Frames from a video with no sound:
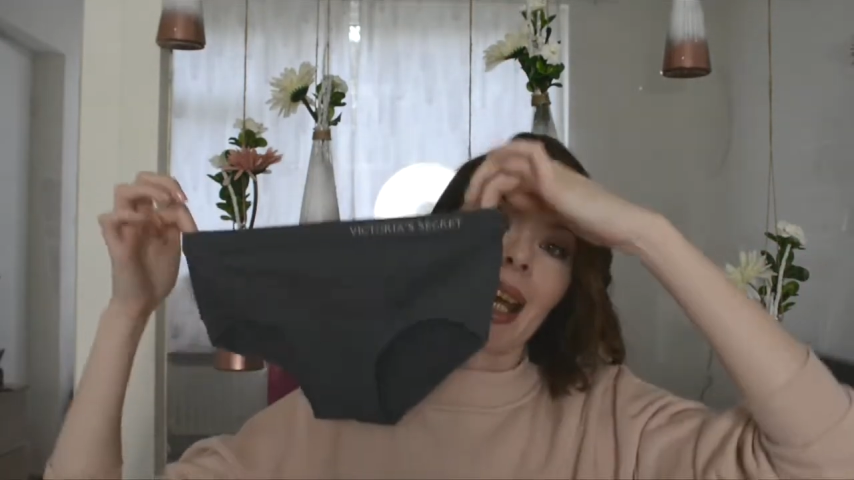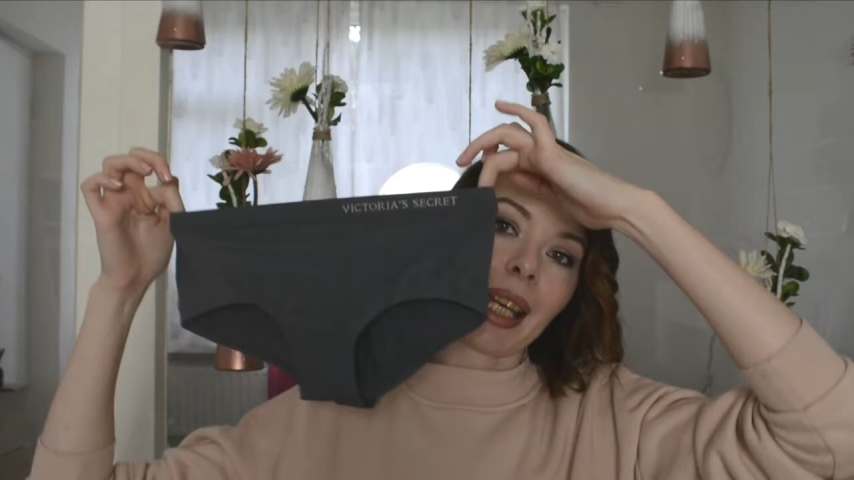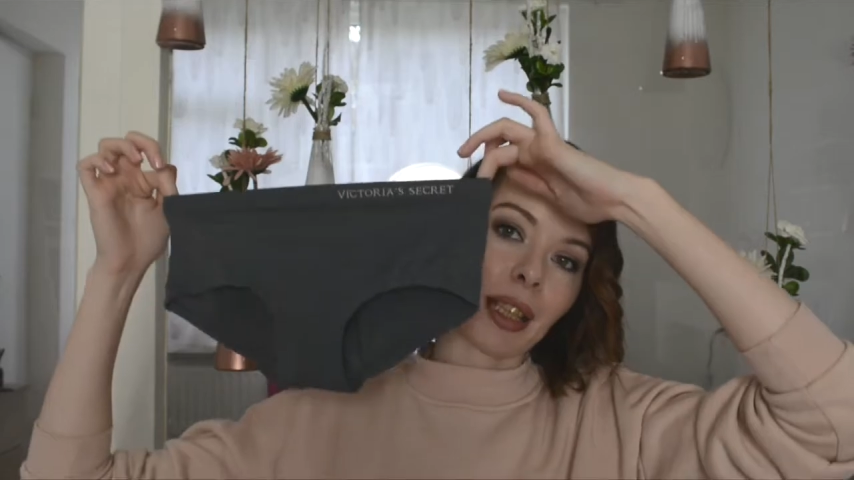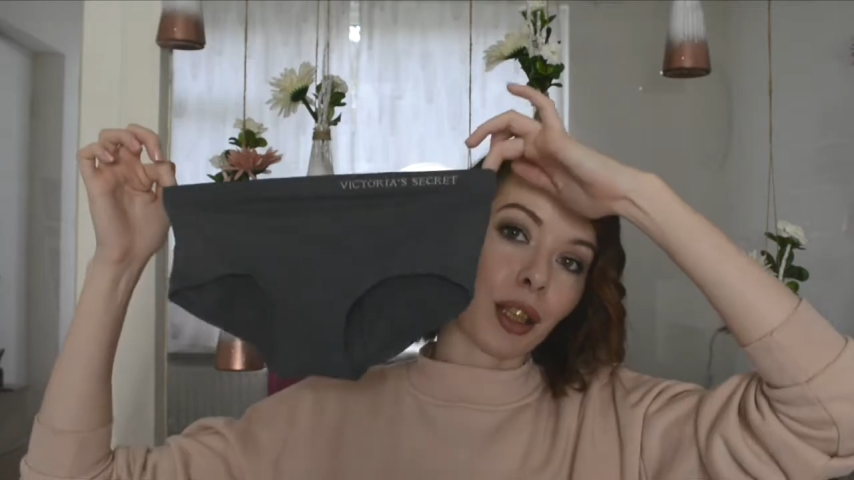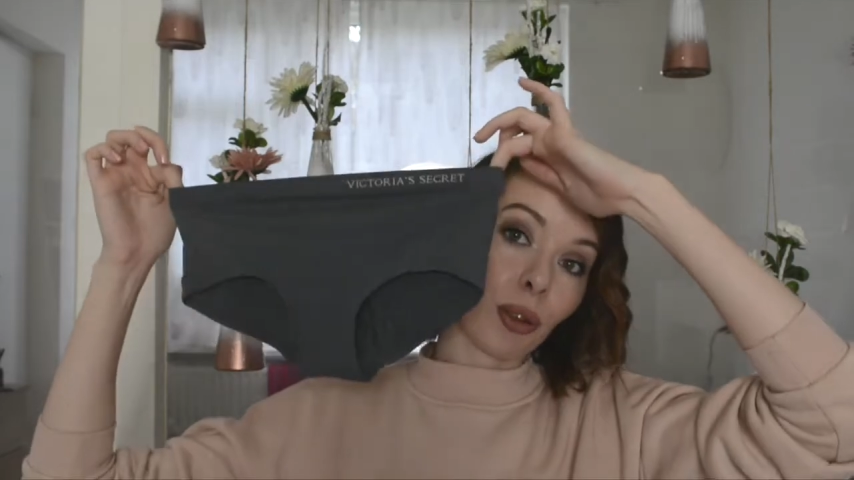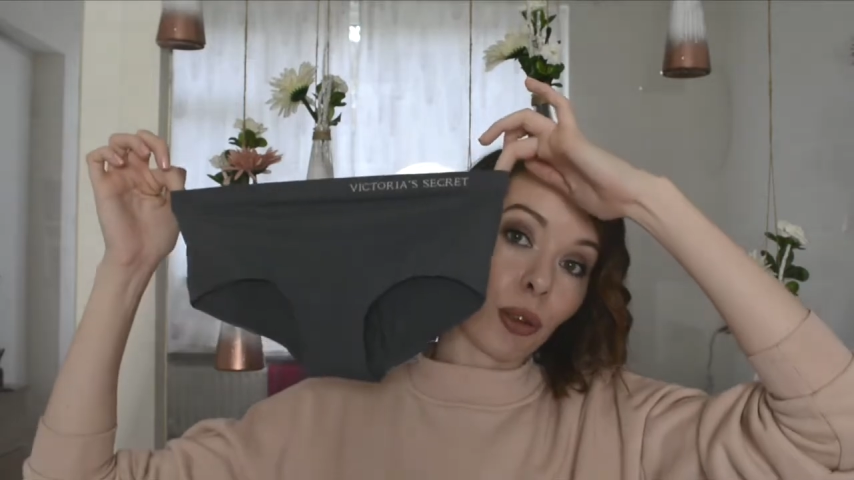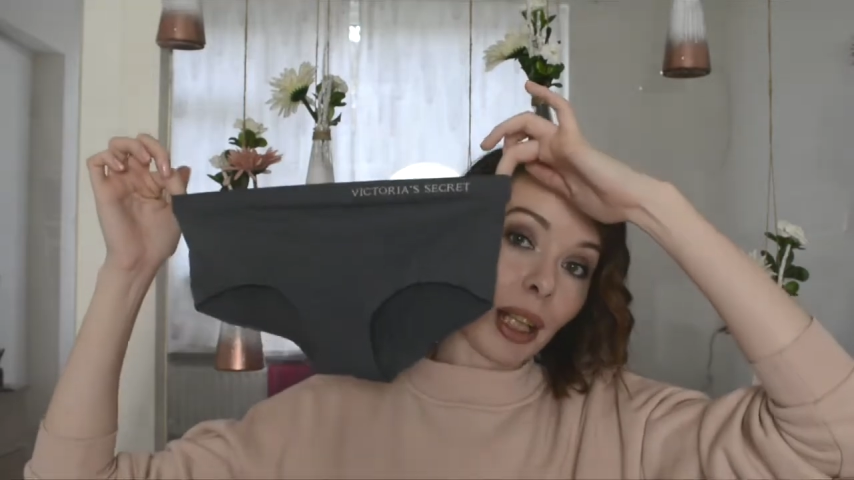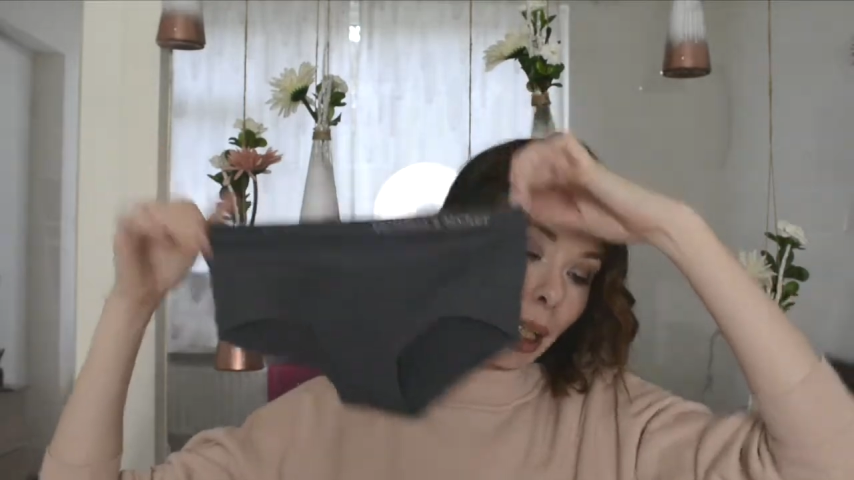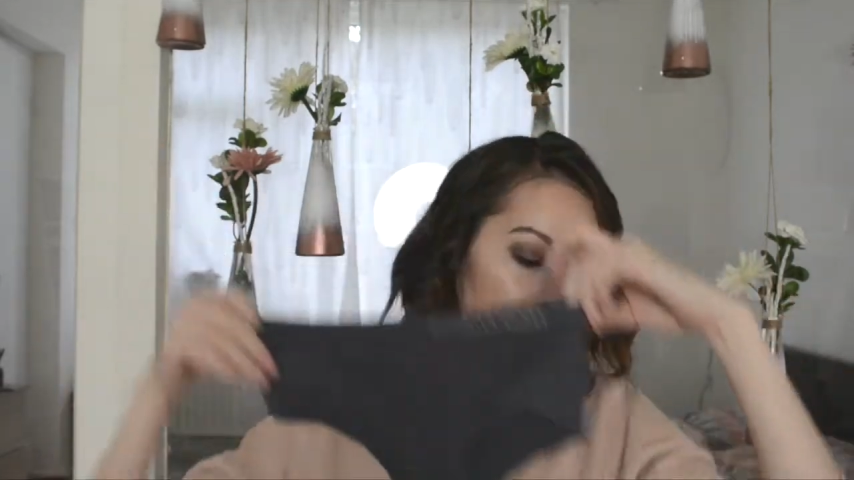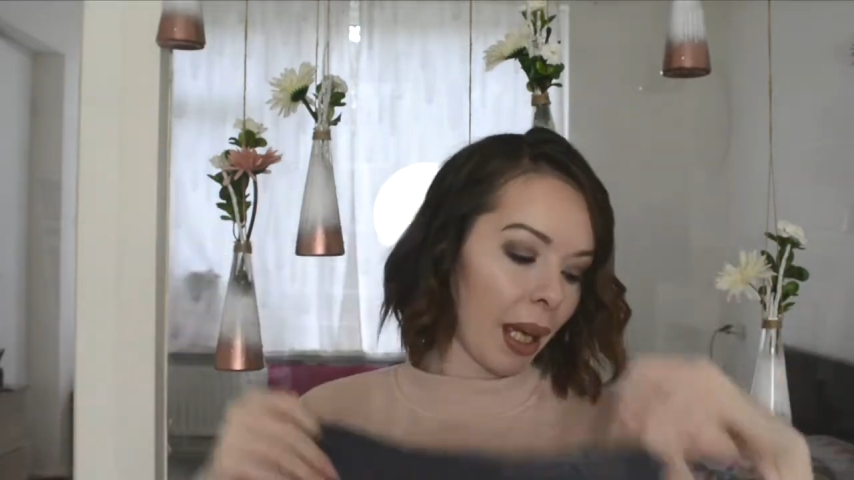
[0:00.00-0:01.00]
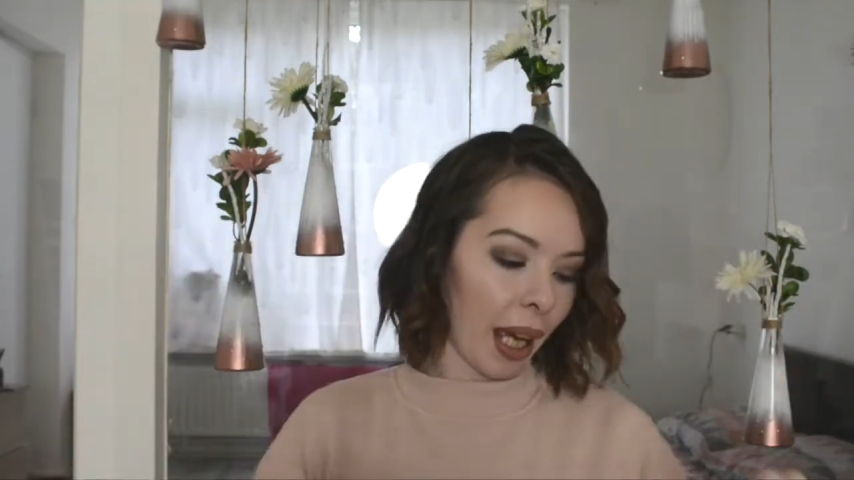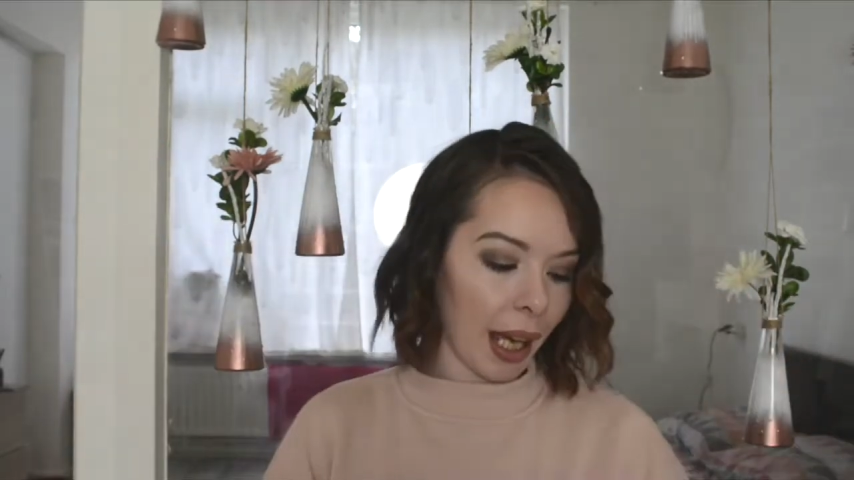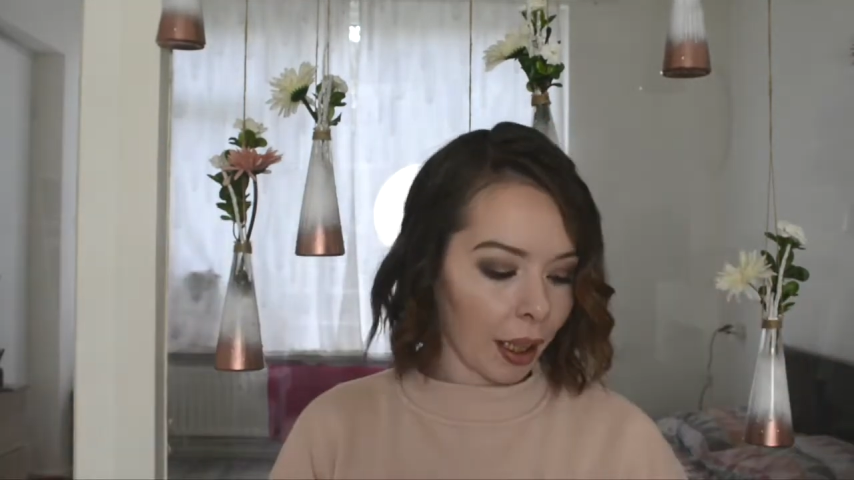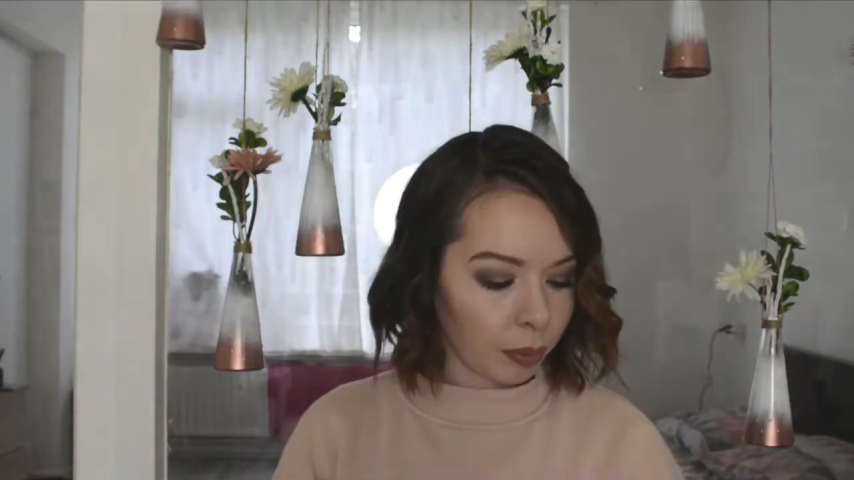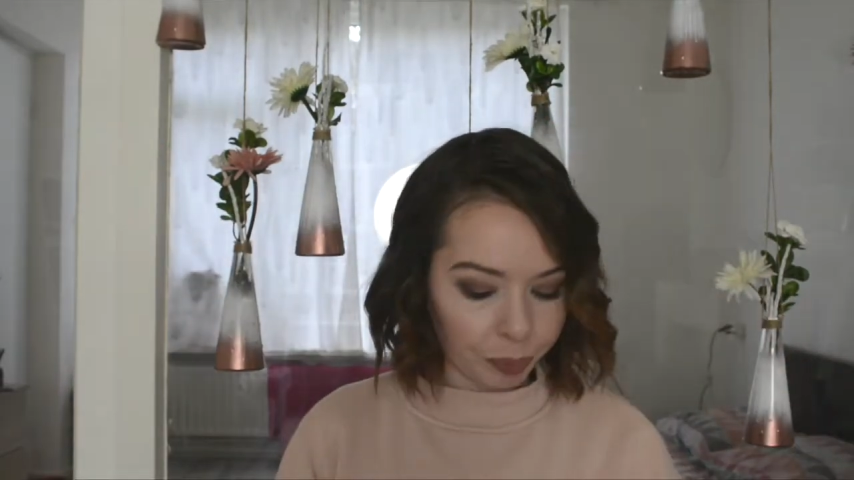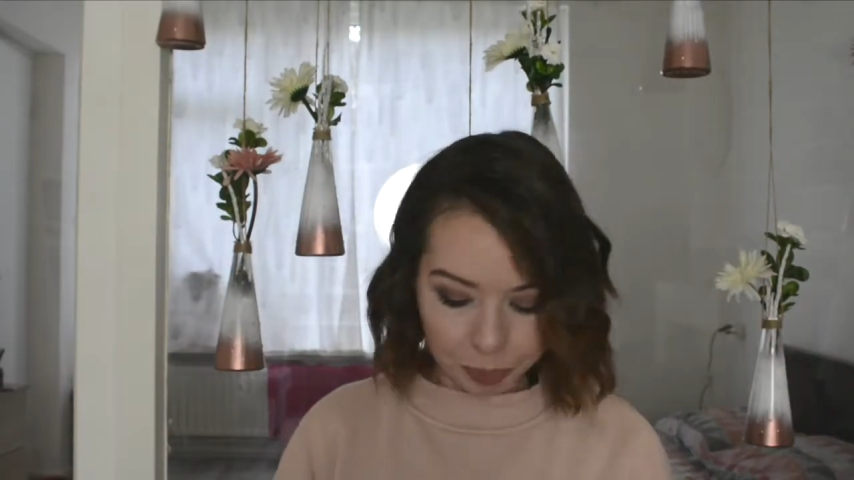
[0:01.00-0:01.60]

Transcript: a grey pair.